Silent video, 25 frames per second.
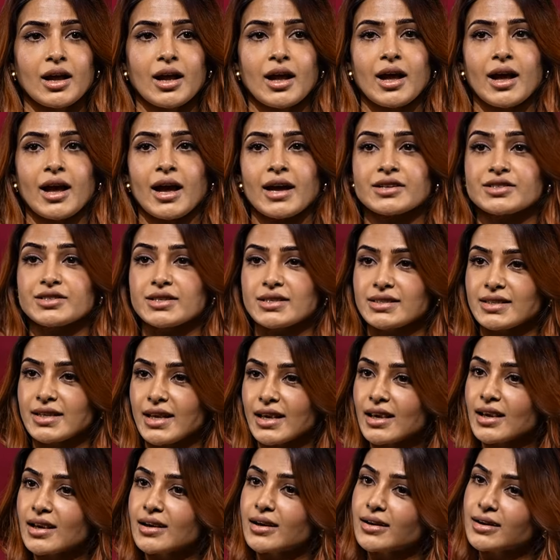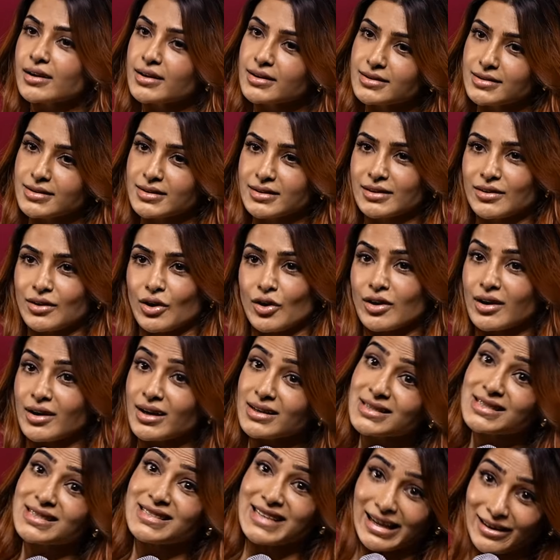and she's taking a risk on
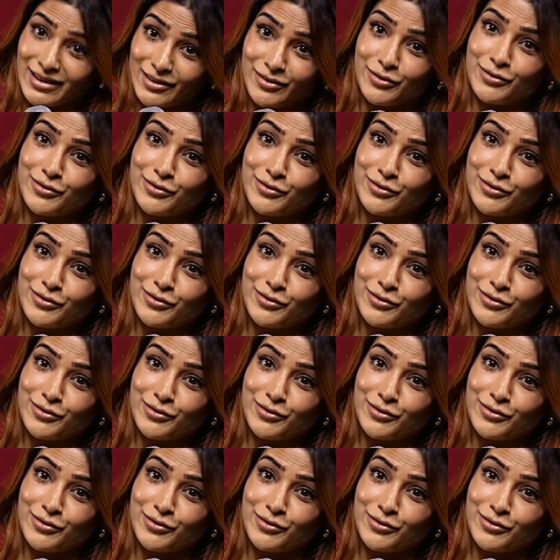herself.